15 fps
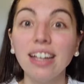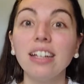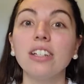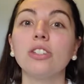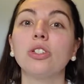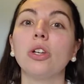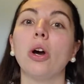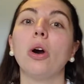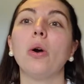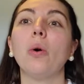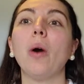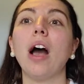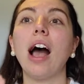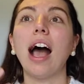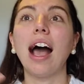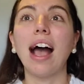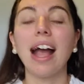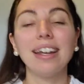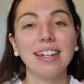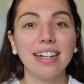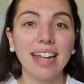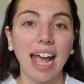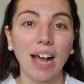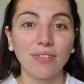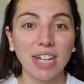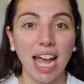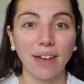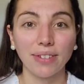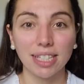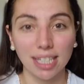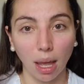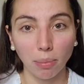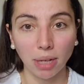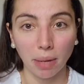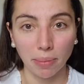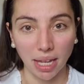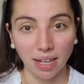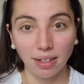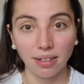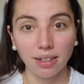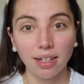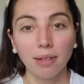so I didn't have to have a sub come in,